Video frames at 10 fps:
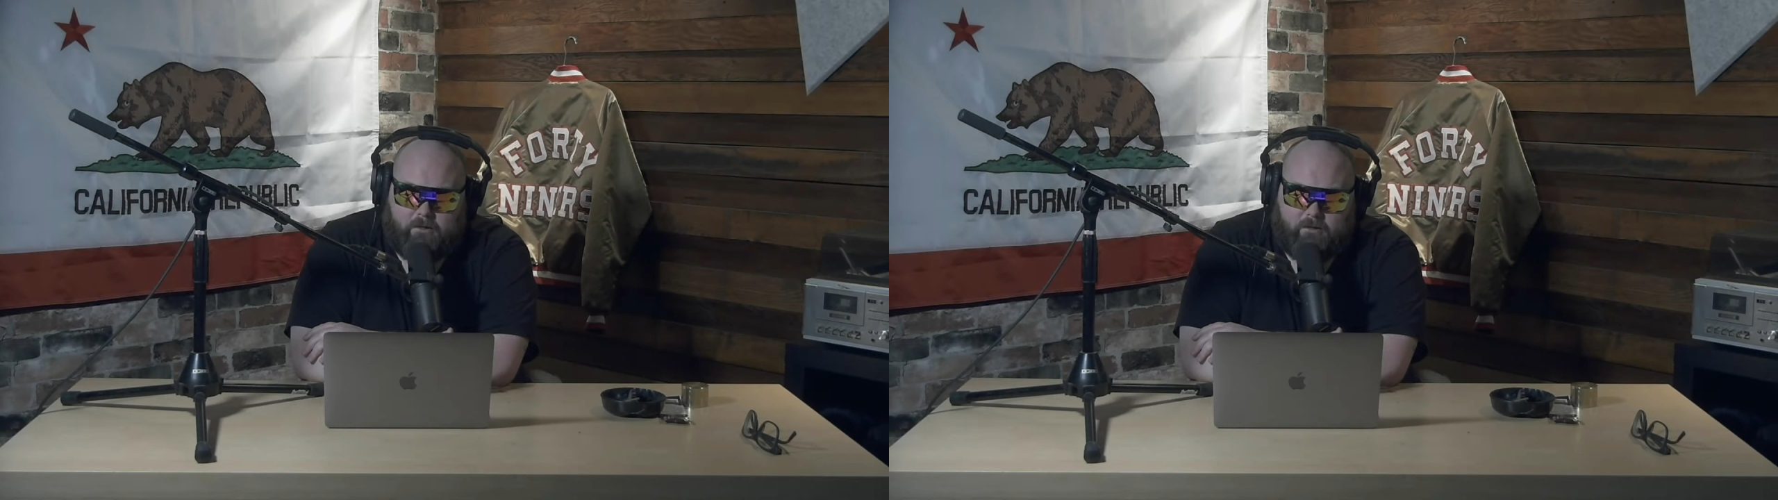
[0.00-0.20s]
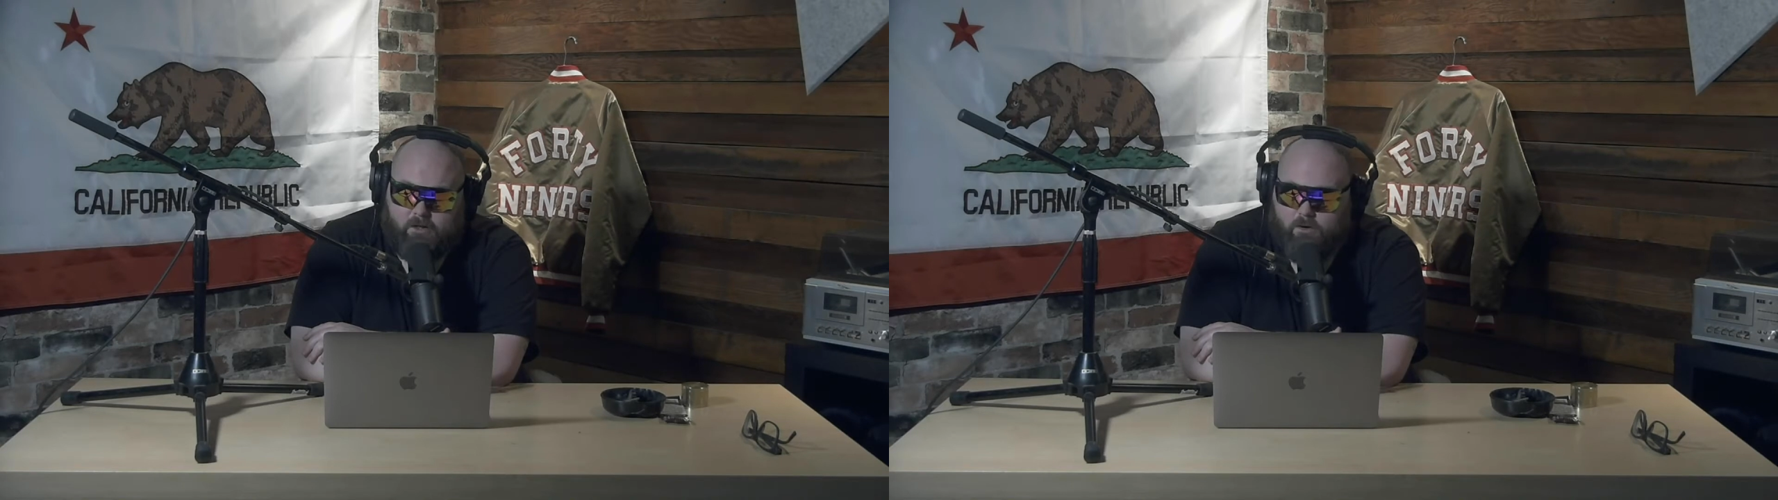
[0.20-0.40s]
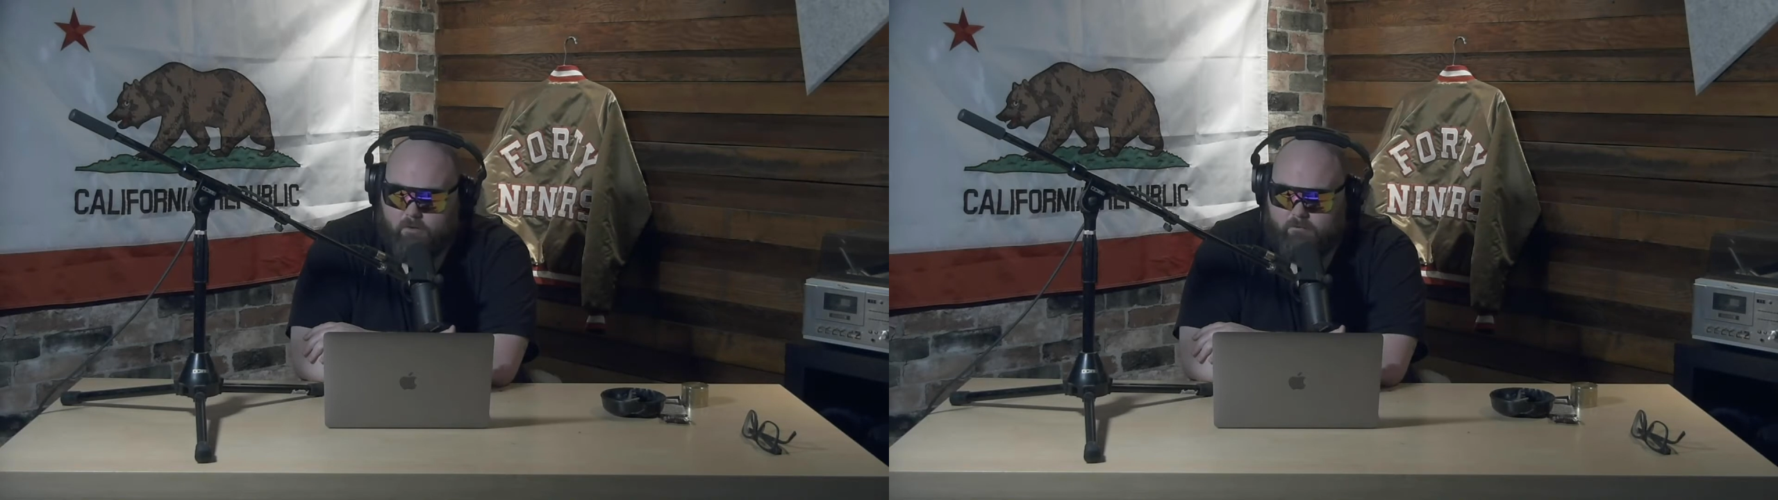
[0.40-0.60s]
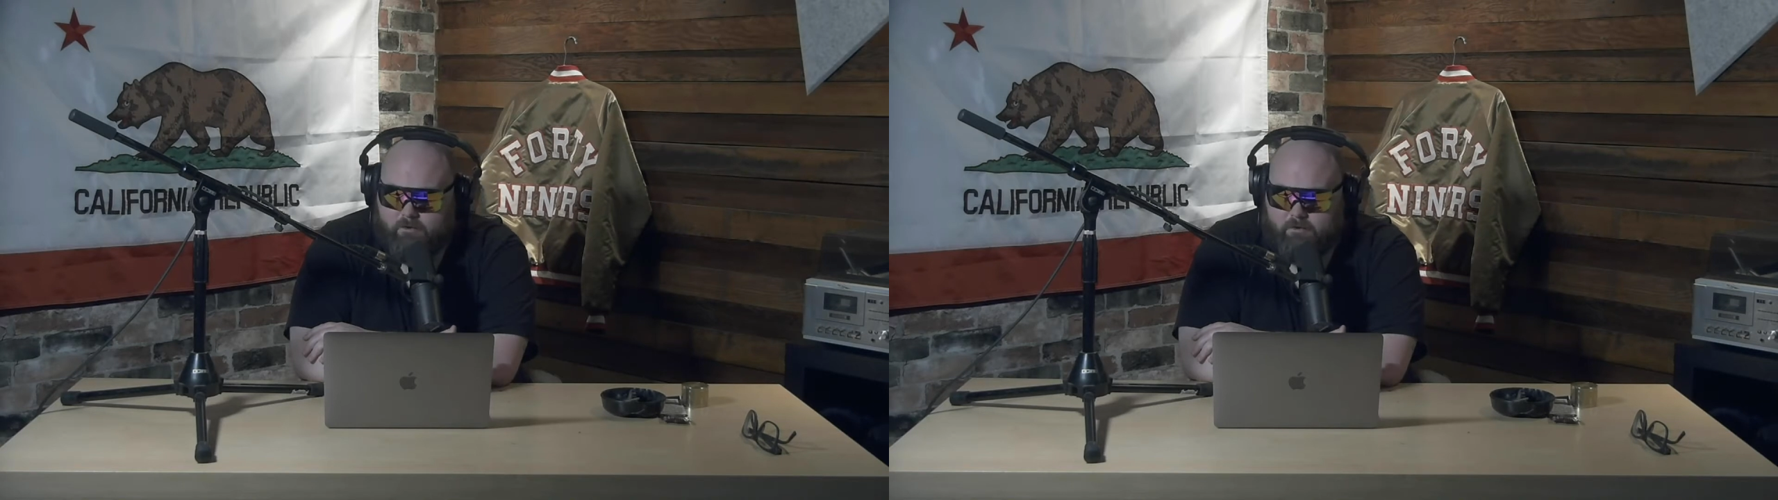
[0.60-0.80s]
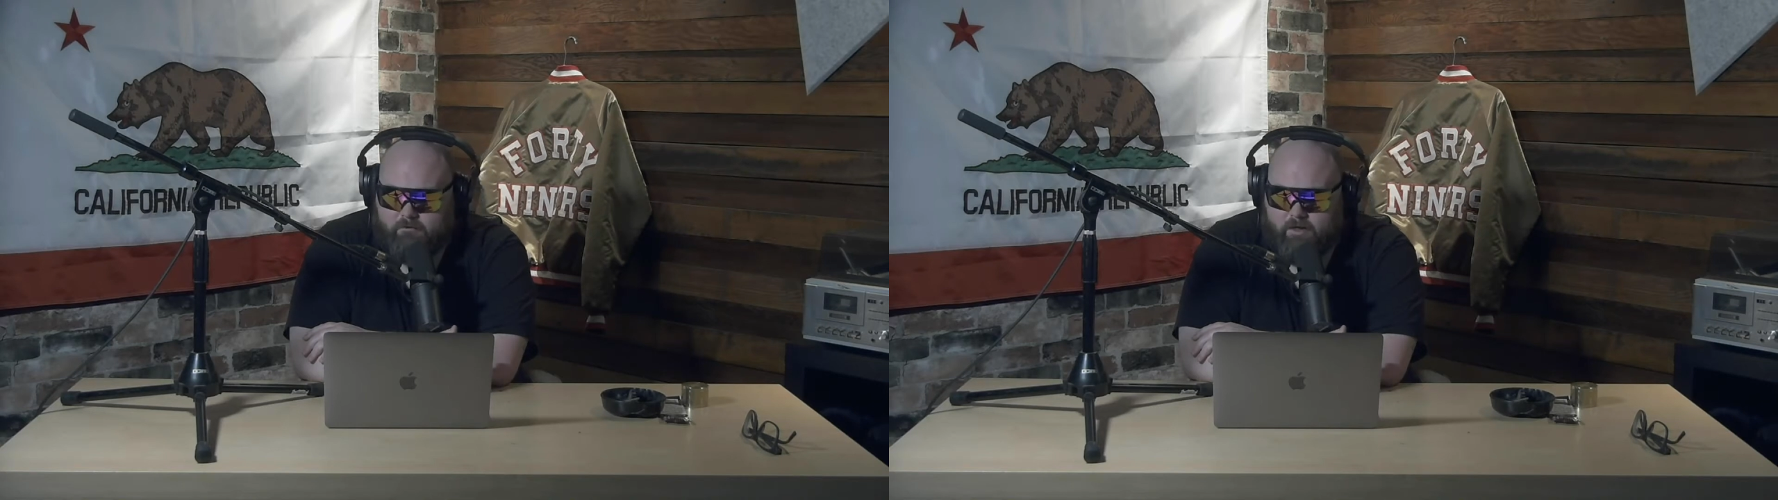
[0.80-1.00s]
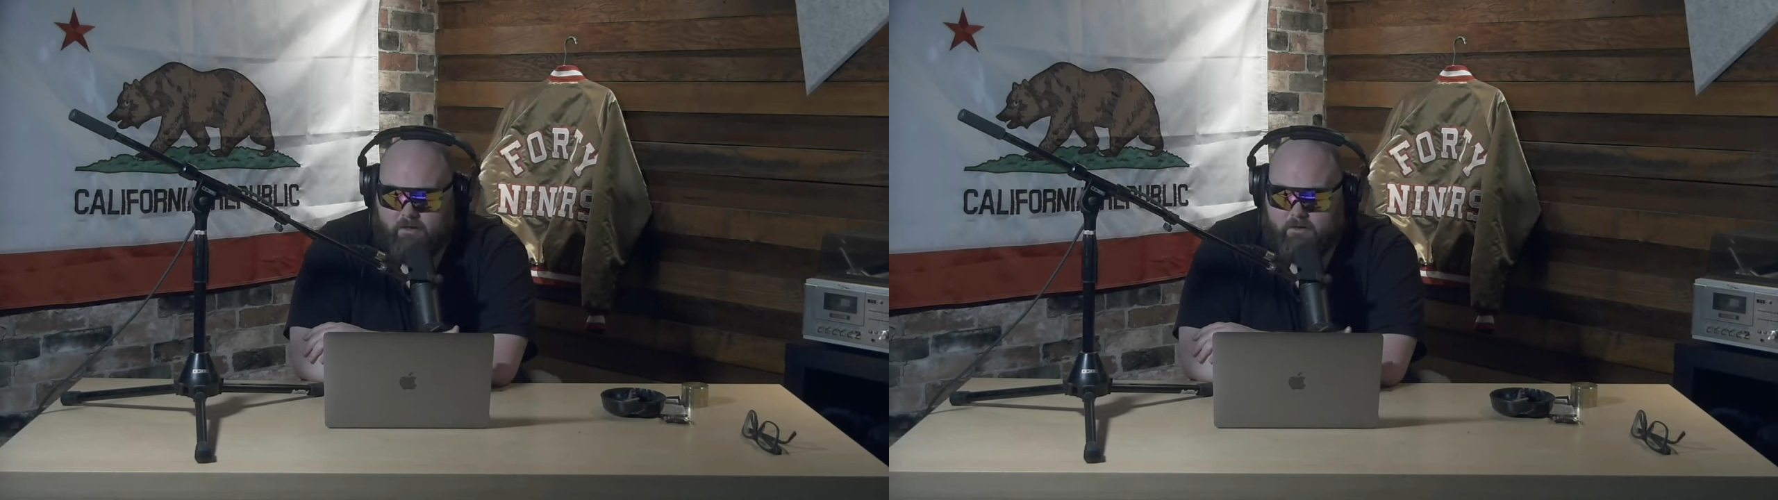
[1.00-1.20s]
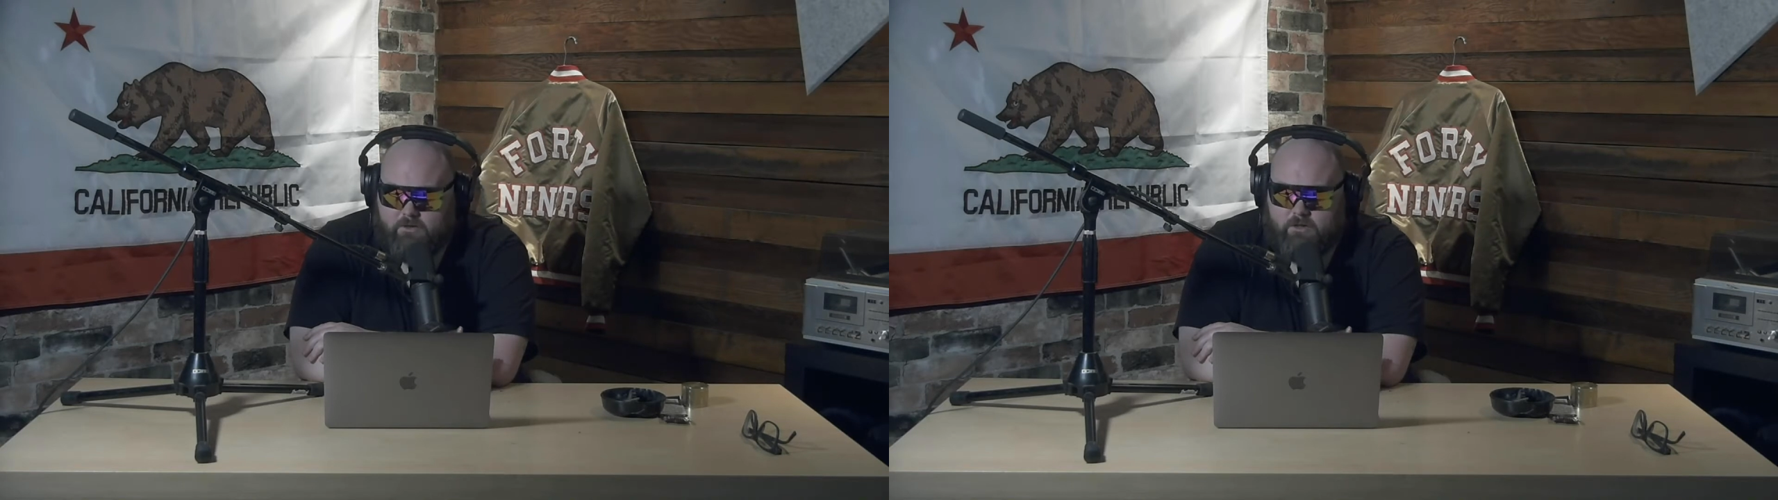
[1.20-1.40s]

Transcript: get home field advantage,